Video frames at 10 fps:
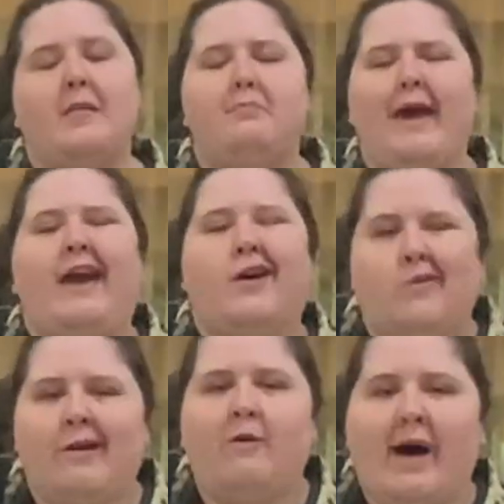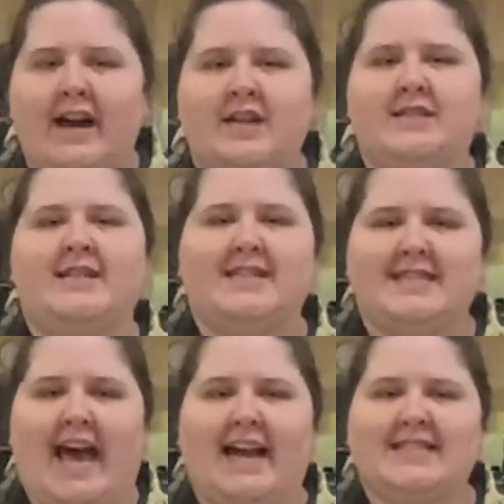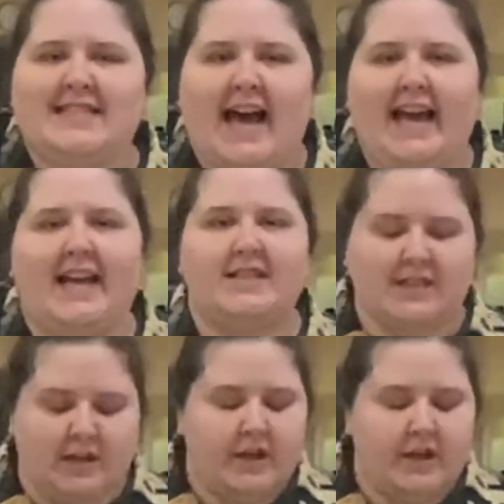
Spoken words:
Baker requires an exact science.